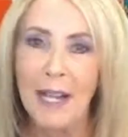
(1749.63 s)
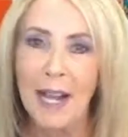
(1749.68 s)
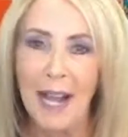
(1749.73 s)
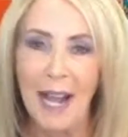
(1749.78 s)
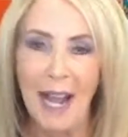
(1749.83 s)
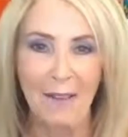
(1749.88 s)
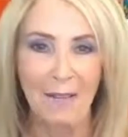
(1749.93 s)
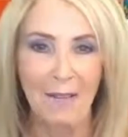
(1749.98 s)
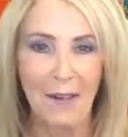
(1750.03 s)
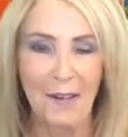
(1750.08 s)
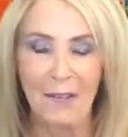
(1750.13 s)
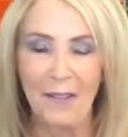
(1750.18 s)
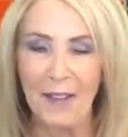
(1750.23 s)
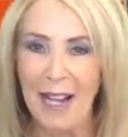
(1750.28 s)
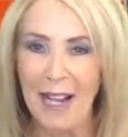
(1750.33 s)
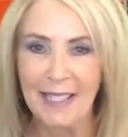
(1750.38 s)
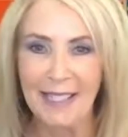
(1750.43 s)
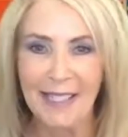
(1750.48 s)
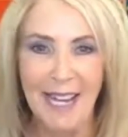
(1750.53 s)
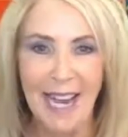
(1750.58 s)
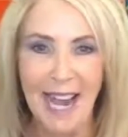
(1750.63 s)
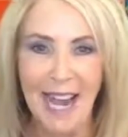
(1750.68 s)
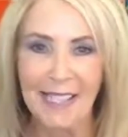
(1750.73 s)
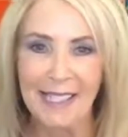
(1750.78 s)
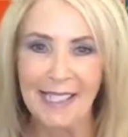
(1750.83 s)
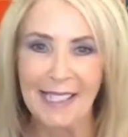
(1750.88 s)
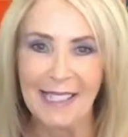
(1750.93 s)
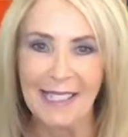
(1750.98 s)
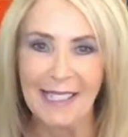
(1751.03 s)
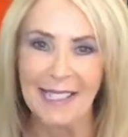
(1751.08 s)
to have a
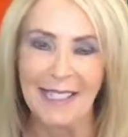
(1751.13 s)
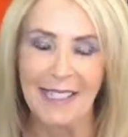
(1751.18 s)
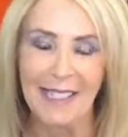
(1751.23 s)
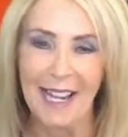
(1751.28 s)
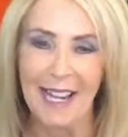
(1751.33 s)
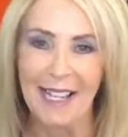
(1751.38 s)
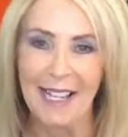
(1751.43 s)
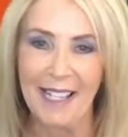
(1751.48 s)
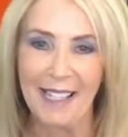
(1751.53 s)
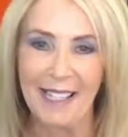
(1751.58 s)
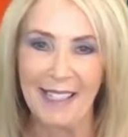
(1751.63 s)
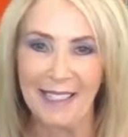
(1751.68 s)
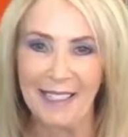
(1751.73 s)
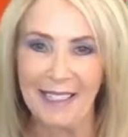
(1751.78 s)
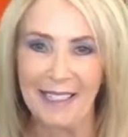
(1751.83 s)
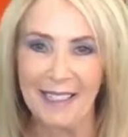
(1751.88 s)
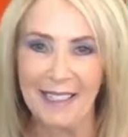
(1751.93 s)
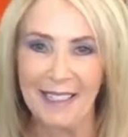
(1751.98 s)
fantastic day.